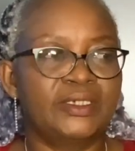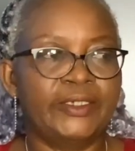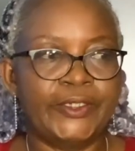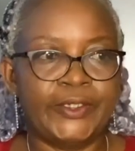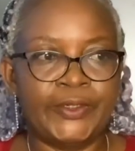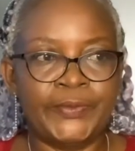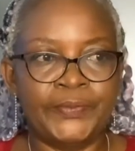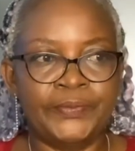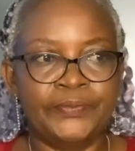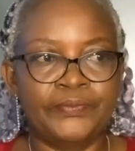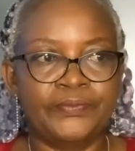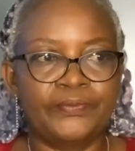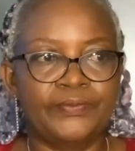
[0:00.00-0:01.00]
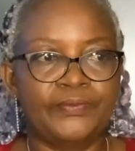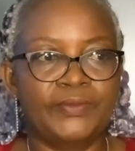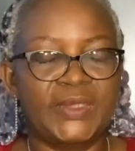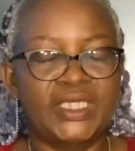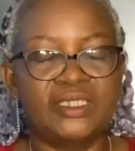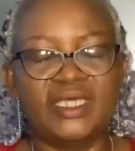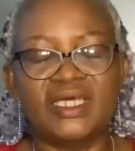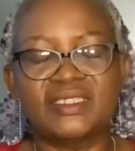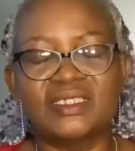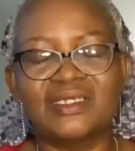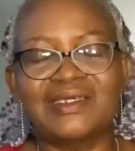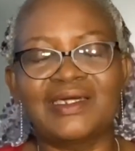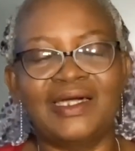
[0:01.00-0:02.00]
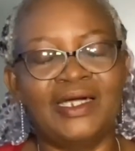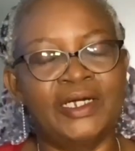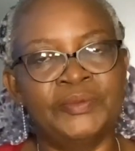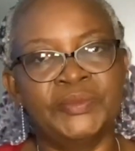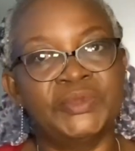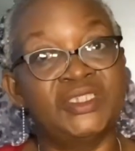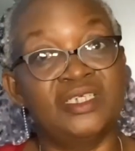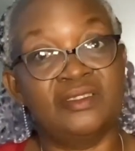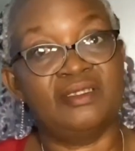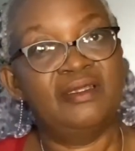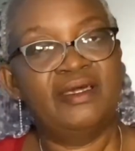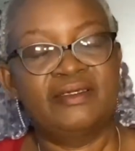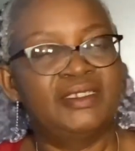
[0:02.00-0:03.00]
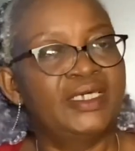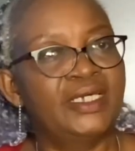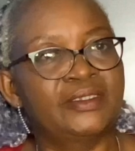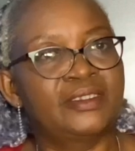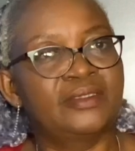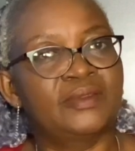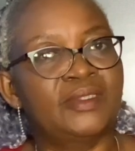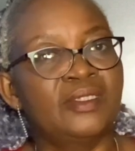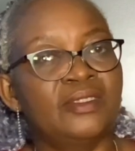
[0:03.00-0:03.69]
it doesn't come just like that.